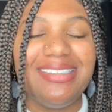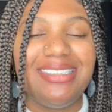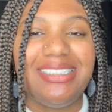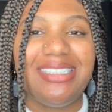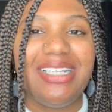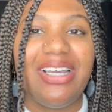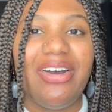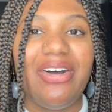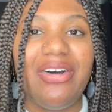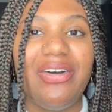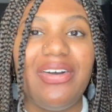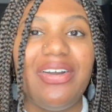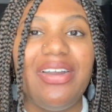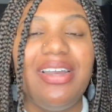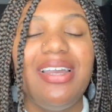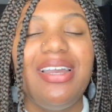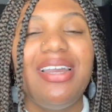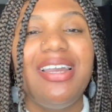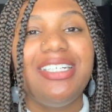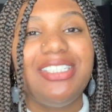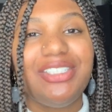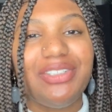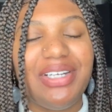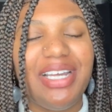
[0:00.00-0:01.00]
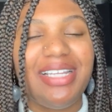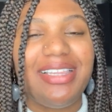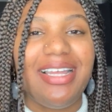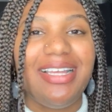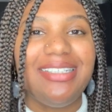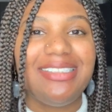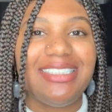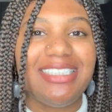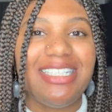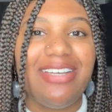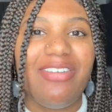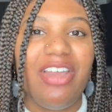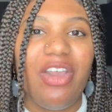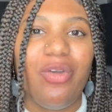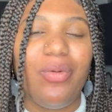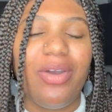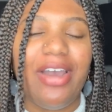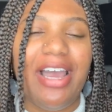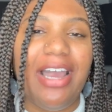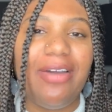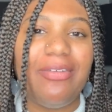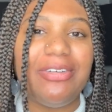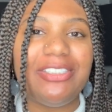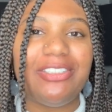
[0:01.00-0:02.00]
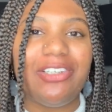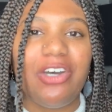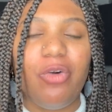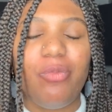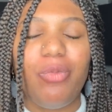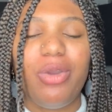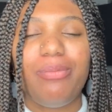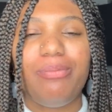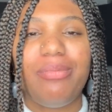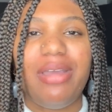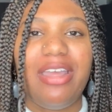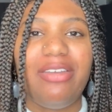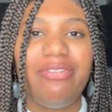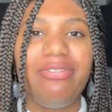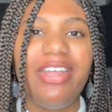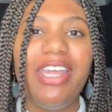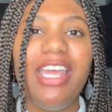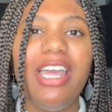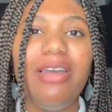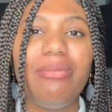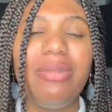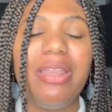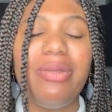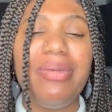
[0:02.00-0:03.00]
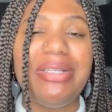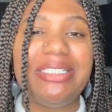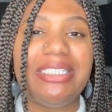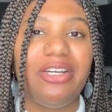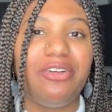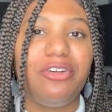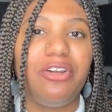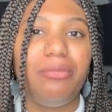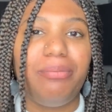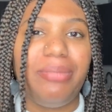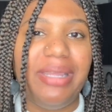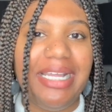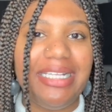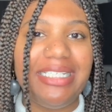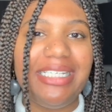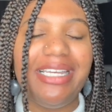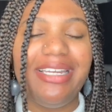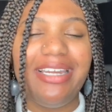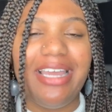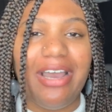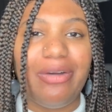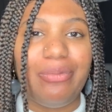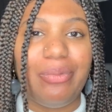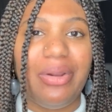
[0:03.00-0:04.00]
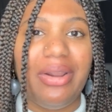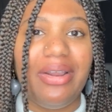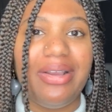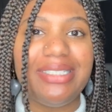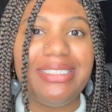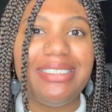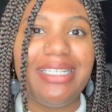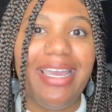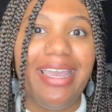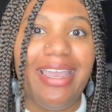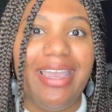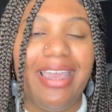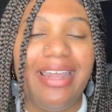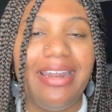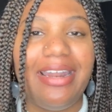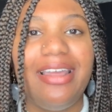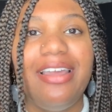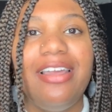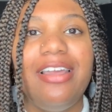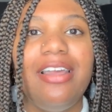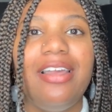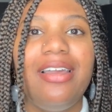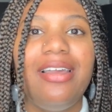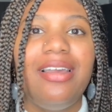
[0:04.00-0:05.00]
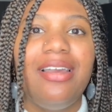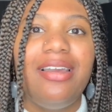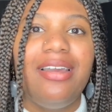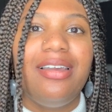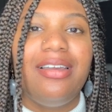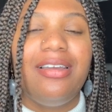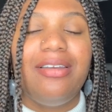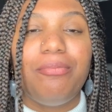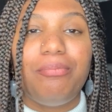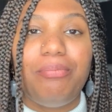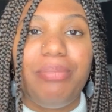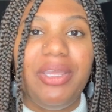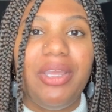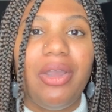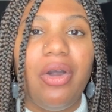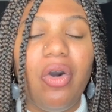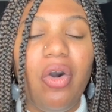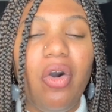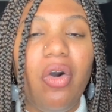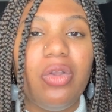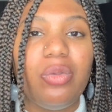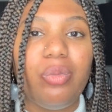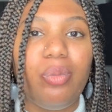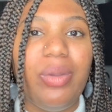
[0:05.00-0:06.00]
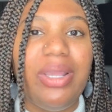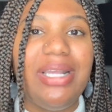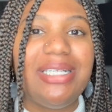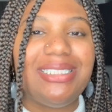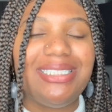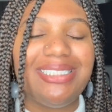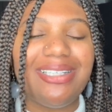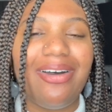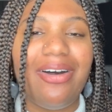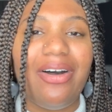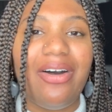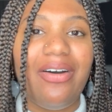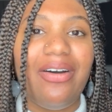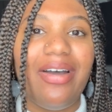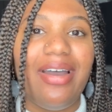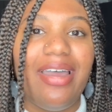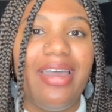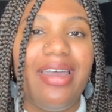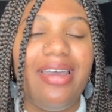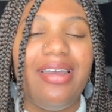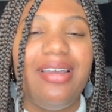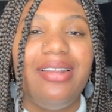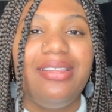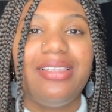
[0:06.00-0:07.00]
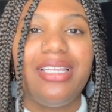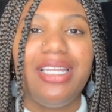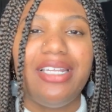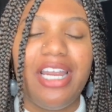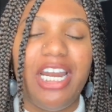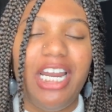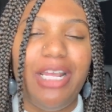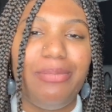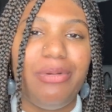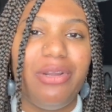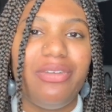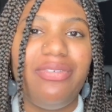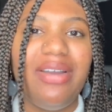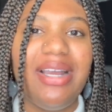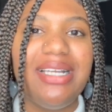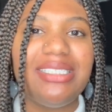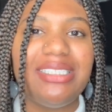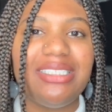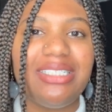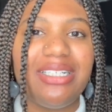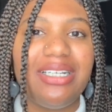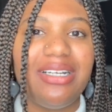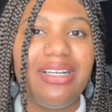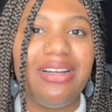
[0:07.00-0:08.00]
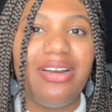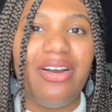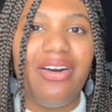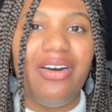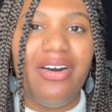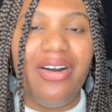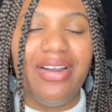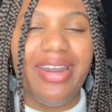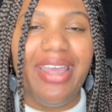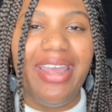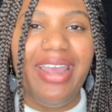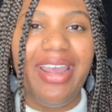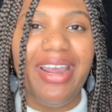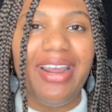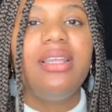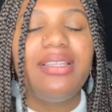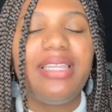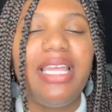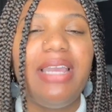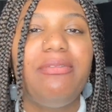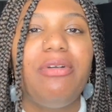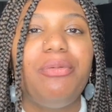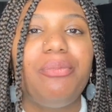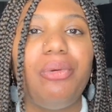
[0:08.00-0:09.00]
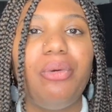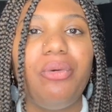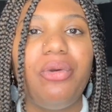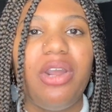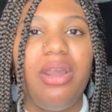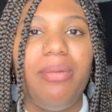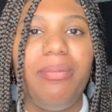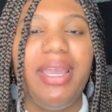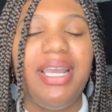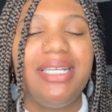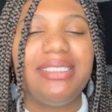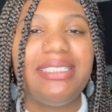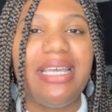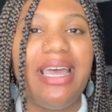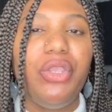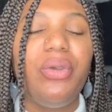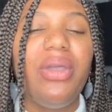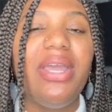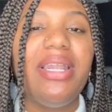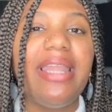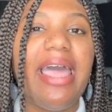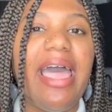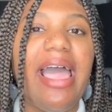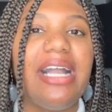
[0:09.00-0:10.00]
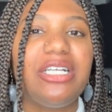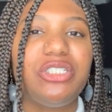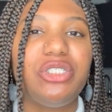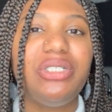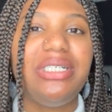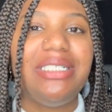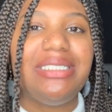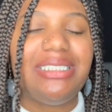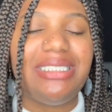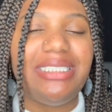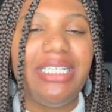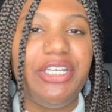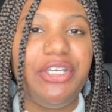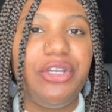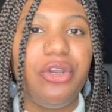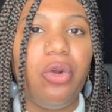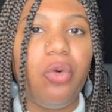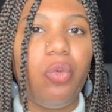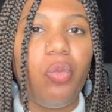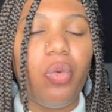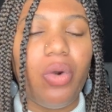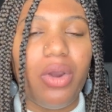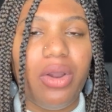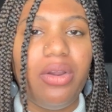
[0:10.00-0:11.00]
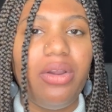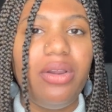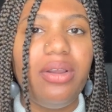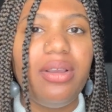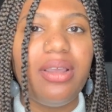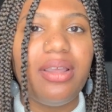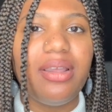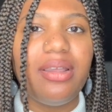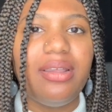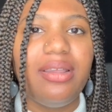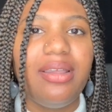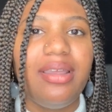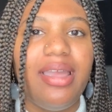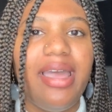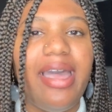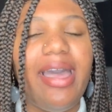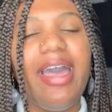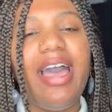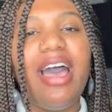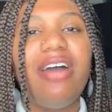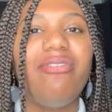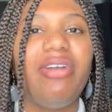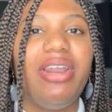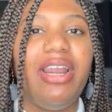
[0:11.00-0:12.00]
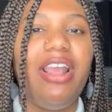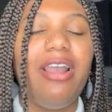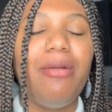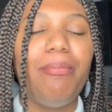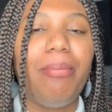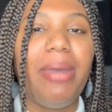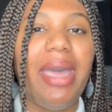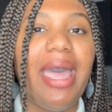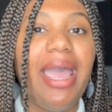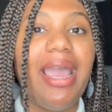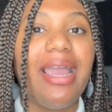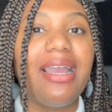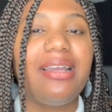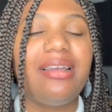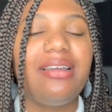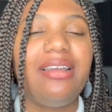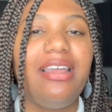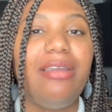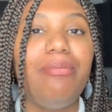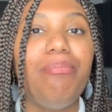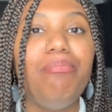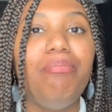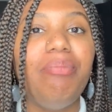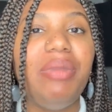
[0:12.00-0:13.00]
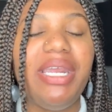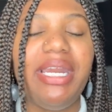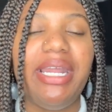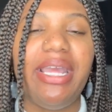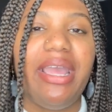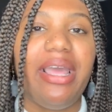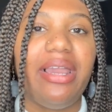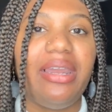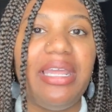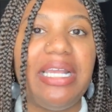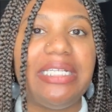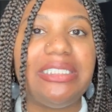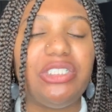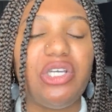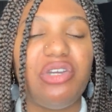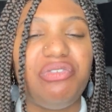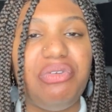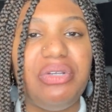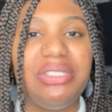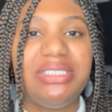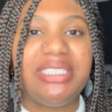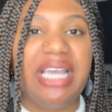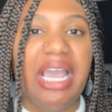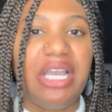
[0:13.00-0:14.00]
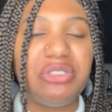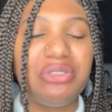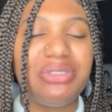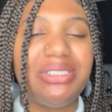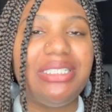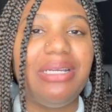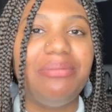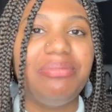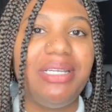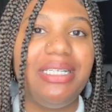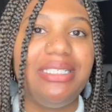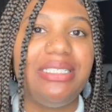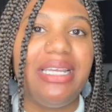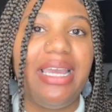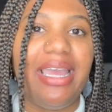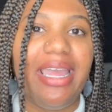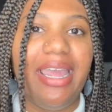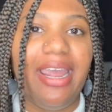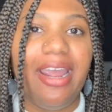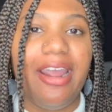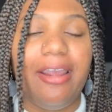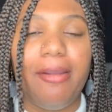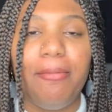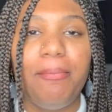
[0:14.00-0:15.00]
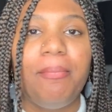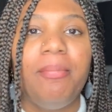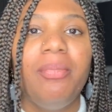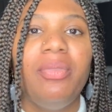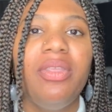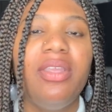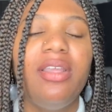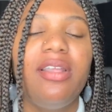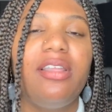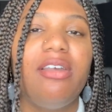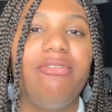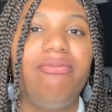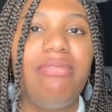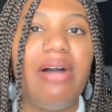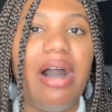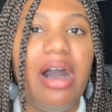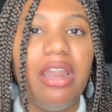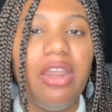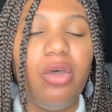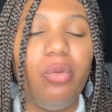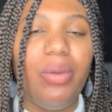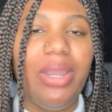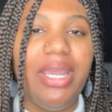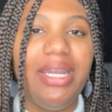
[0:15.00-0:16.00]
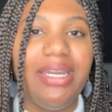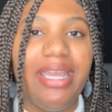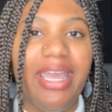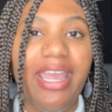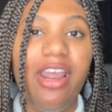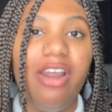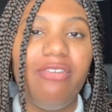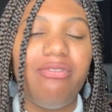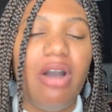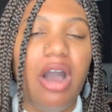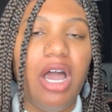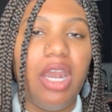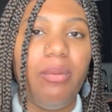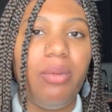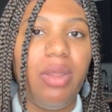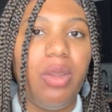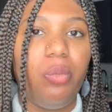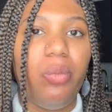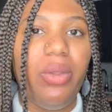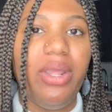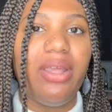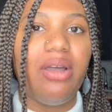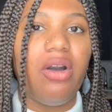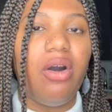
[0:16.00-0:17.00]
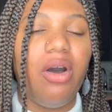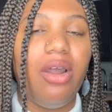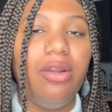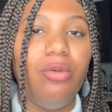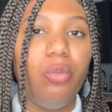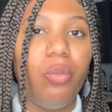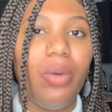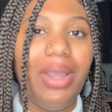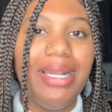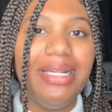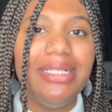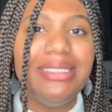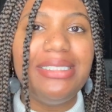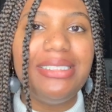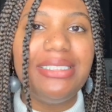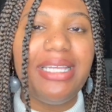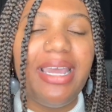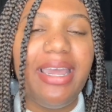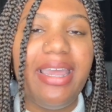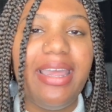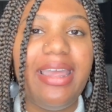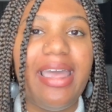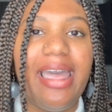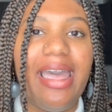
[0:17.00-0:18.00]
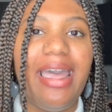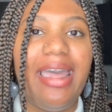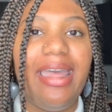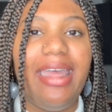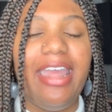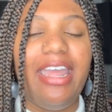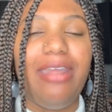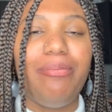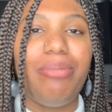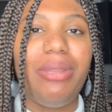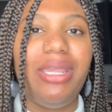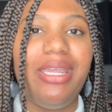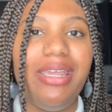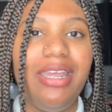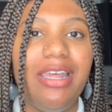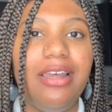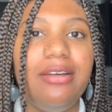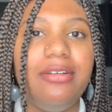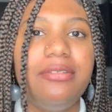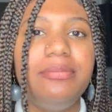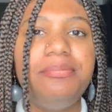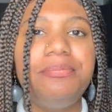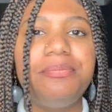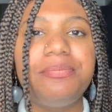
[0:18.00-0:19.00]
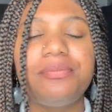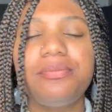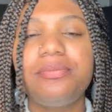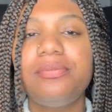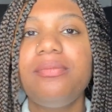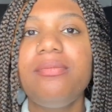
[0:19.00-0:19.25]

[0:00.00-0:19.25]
And so during that Thanksgiving when I was home with my family, we turned on BET networks and behold, we saw the Nutty Professor on air. The thing with programming is that you can actually see your work have an impact immediately. So if you schedule something to air the following day or following week on Wednesday at 8 p.m.